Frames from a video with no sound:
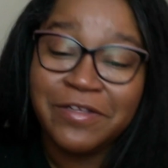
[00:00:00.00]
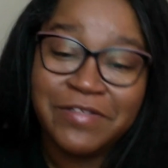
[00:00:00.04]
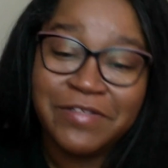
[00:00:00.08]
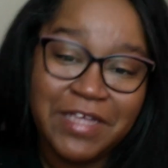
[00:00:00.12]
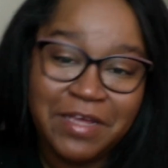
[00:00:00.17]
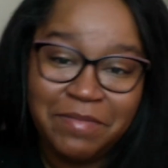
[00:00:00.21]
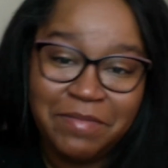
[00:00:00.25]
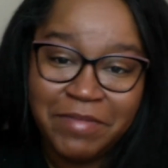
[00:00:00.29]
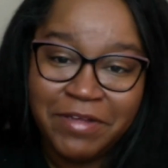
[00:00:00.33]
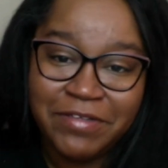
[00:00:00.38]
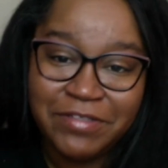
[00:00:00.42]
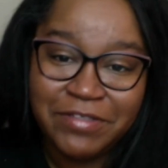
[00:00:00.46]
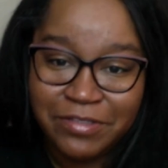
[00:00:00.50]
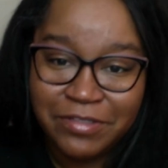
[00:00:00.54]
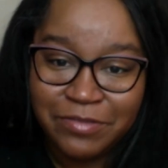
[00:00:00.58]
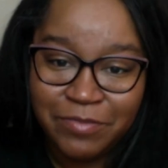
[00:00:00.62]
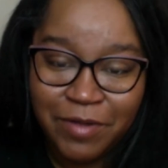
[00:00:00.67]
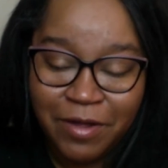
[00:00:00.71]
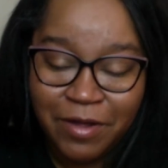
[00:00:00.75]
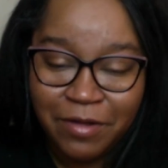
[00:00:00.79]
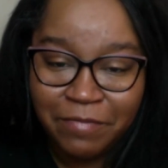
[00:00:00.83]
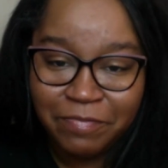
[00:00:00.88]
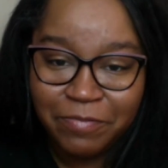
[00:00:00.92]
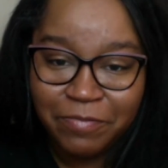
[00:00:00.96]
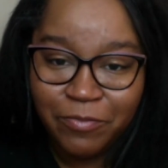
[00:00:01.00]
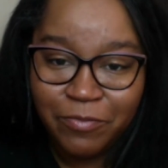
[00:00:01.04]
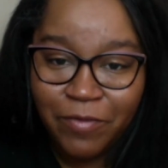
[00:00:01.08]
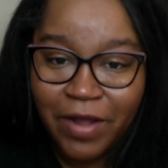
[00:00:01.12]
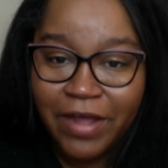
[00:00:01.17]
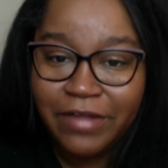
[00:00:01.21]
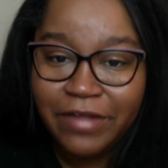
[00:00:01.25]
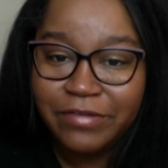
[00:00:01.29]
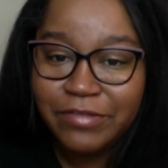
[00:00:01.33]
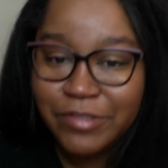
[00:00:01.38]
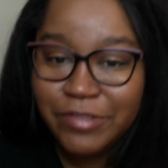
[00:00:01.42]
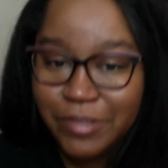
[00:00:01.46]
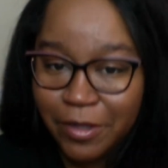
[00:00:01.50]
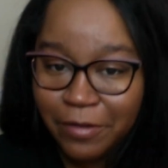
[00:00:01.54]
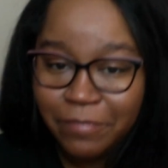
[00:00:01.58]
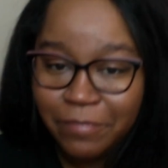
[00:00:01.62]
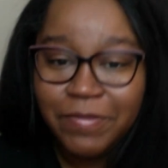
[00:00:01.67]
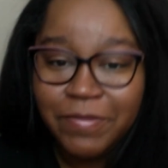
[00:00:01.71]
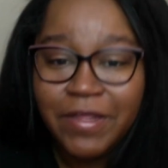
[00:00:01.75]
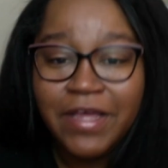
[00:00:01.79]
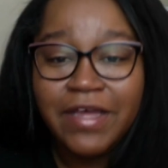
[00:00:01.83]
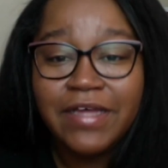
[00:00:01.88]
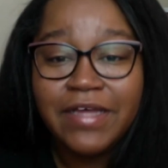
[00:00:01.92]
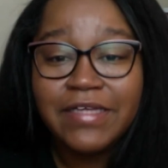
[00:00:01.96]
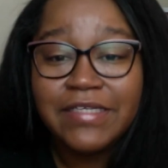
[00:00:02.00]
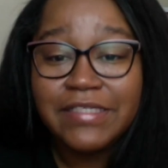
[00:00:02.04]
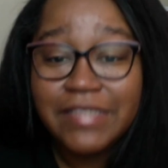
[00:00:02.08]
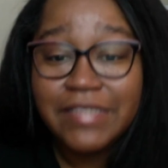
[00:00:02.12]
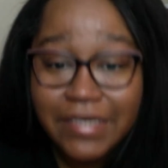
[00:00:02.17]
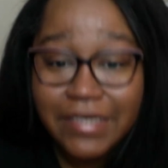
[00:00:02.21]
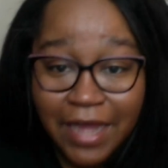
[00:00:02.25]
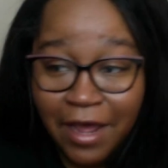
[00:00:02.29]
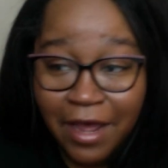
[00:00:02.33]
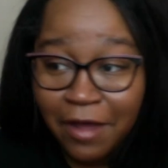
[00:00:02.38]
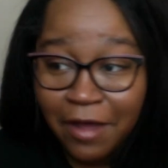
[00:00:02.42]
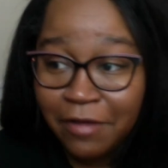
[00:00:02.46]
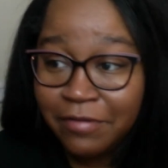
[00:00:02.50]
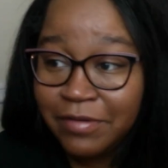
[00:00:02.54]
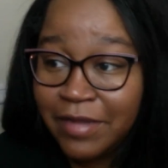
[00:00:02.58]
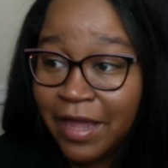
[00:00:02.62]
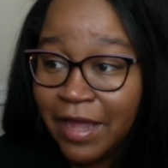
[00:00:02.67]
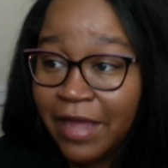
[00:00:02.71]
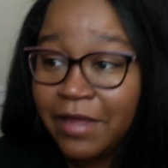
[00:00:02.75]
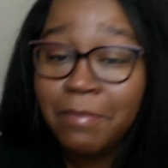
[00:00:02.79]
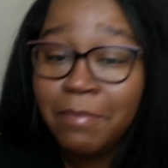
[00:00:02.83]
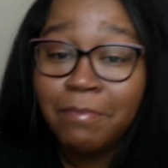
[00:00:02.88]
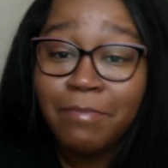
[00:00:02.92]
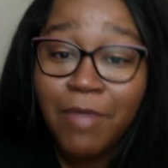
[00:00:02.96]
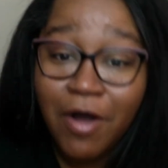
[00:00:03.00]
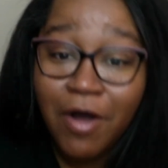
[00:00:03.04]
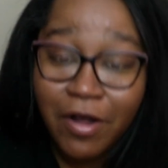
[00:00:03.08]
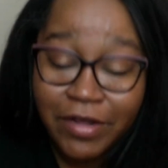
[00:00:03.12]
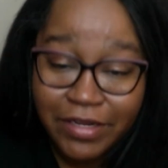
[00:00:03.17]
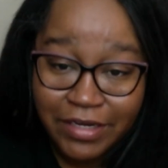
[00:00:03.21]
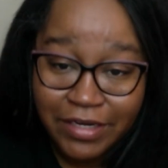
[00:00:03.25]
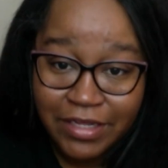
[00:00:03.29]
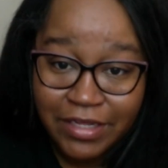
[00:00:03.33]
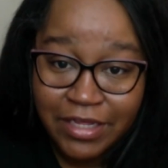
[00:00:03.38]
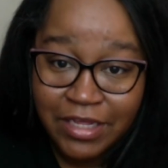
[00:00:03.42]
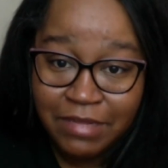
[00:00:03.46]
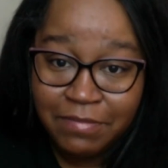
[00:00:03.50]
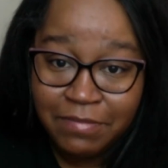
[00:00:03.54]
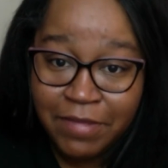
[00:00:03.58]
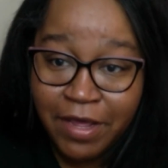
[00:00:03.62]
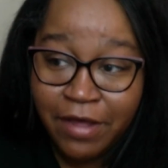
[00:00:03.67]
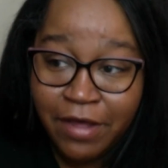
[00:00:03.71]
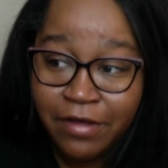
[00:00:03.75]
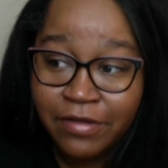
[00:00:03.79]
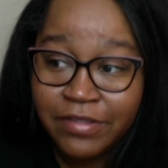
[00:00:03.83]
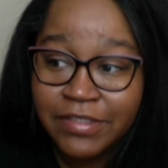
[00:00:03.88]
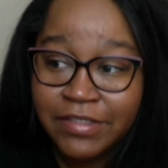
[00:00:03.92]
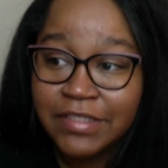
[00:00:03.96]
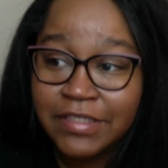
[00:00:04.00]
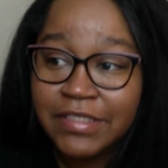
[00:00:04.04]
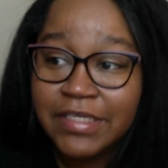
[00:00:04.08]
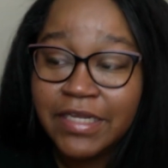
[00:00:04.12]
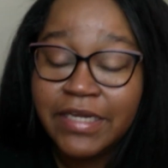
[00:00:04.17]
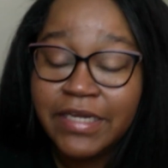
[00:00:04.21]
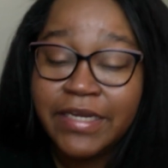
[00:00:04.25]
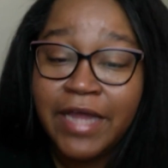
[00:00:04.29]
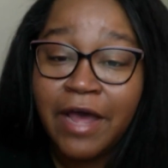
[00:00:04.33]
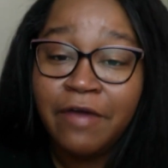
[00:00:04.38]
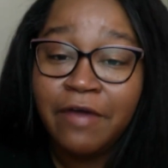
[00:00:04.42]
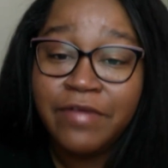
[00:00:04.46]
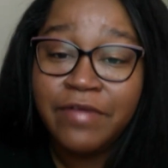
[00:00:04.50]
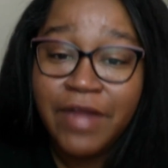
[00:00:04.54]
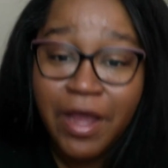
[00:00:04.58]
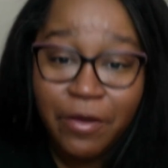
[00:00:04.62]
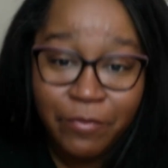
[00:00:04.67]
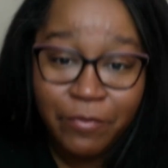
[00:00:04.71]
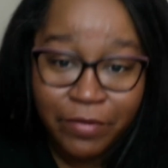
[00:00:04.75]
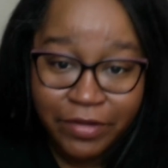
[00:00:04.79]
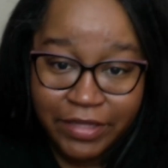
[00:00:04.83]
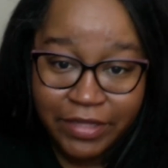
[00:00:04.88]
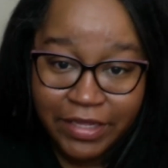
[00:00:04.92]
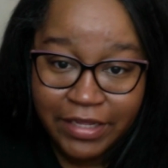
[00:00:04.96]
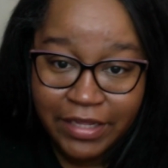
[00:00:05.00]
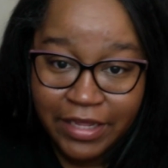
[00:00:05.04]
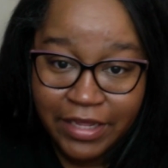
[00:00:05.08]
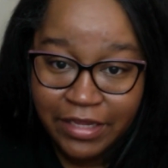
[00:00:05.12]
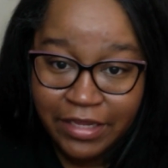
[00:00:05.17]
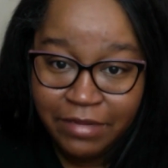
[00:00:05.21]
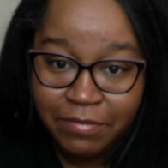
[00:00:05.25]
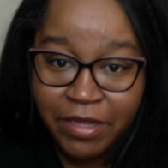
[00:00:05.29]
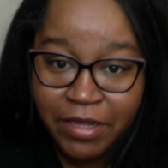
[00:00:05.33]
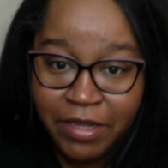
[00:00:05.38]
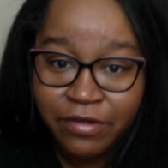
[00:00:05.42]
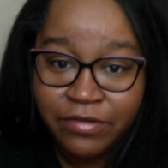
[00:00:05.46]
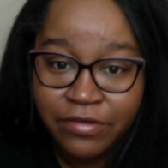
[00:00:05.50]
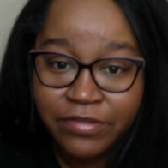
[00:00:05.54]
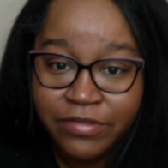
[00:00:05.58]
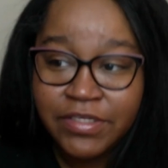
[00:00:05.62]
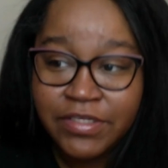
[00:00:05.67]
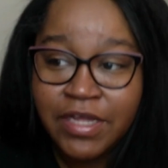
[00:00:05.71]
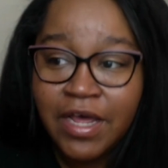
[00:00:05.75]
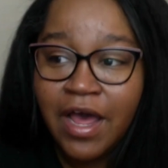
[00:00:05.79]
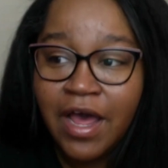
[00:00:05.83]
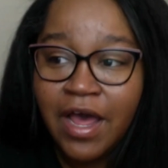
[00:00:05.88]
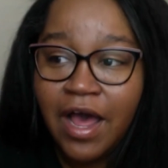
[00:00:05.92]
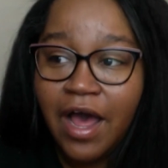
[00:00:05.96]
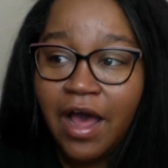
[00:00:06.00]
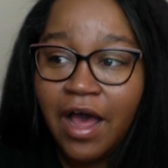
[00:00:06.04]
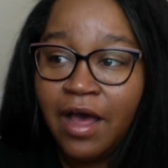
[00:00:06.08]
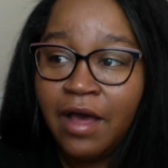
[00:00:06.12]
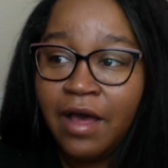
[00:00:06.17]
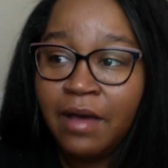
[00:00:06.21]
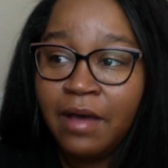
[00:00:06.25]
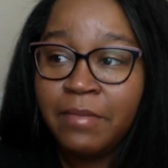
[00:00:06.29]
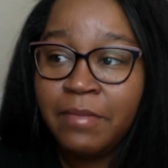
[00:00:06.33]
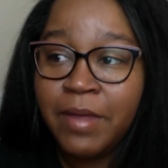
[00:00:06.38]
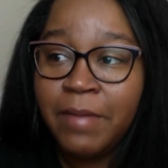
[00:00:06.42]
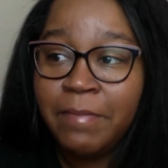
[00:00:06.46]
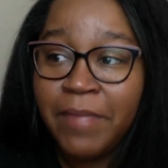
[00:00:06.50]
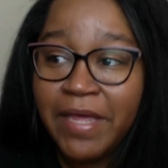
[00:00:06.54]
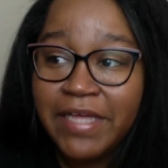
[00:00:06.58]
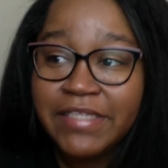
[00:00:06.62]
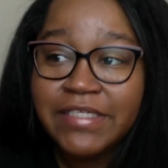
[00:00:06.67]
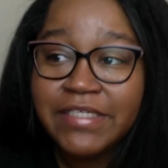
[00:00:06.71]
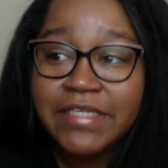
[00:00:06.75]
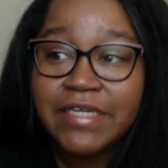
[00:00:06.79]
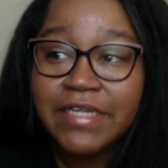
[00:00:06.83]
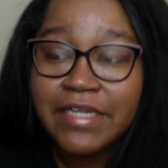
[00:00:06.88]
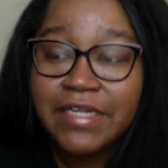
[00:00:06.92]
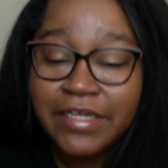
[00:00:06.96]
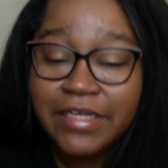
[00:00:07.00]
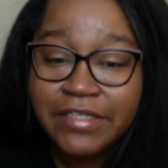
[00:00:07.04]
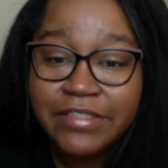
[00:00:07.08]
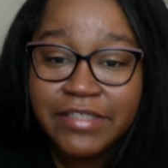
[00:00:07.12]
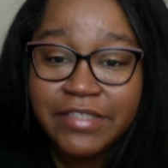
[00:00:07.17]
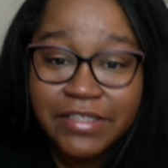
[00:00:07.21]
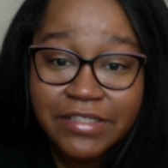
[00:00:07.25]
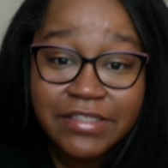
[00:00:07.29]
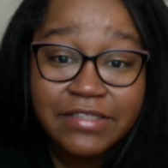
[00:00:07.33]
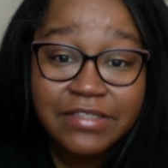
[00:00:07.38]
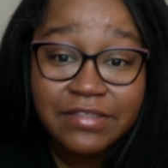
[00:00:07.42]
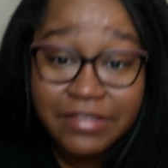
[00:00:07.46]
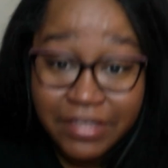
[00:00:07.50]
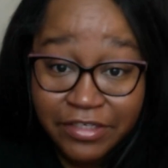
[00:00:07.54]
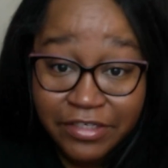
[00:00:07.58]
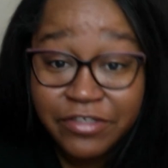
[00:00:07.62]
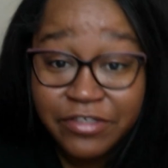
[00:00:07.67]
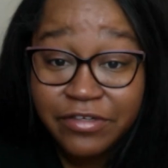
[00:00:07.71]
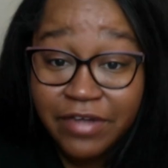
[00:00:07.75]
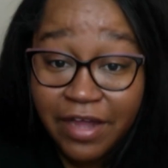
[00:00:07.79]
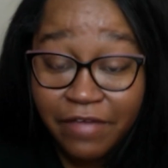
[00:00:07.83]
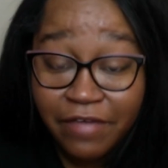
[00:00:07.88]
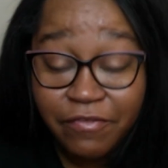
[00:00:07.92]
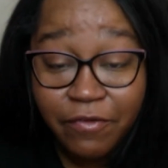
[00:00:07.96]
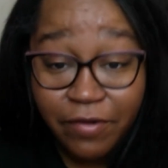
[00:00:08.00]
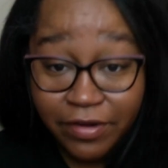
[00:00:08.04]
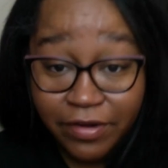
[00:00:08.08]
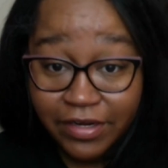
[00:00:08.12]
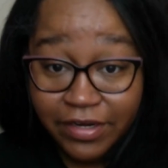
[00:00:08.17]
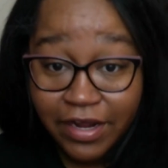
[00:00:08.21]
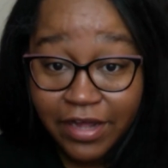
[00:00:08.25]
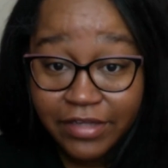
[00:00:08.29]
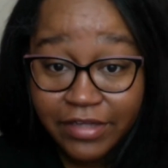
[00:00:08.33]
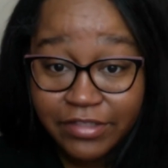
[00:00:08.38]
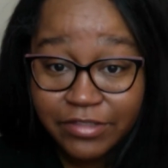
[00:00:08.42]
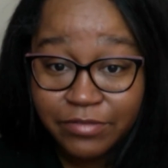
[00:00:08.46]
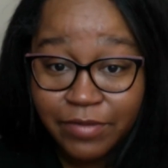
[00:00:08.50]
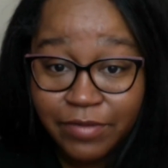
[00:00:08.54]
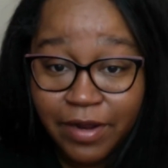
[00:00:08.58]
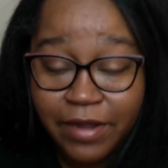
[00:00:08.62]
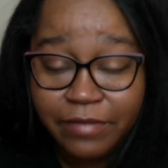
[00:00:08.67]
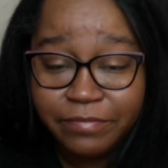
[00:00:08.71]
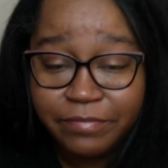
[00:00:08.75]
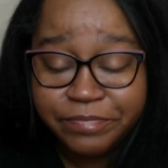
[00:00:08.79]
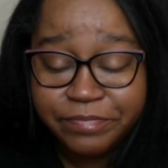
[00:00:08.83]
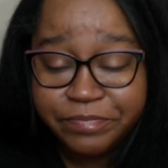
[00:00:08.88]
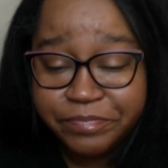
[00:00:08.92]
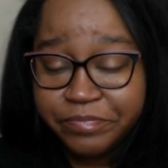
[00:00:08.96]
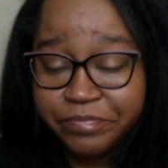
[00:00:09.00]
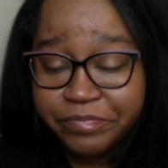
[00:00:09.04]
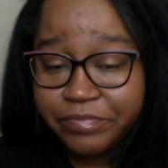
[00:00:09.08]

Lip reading: those emails as well, right? So send out like marketing emails, send out networking emails, basically just get your life organized, right?